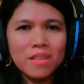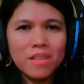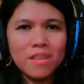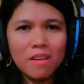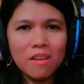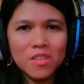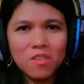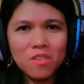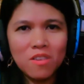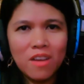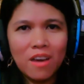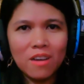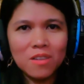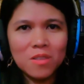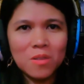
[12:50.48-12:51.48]
tax
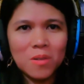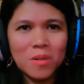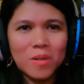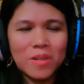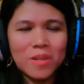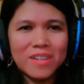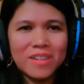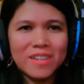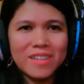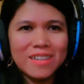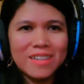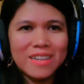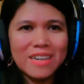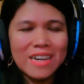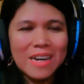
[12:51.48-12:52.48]
collector.
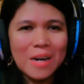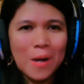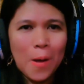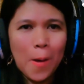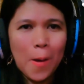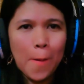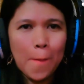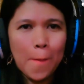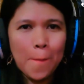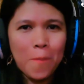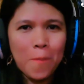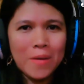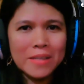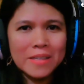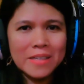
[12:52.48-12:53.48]

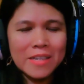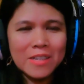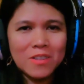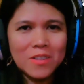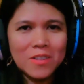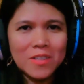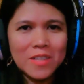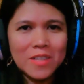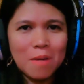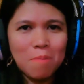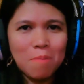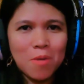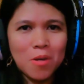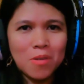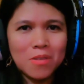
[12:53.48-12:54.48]
What can you say
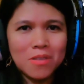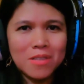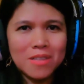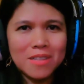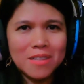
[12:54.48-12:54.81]
about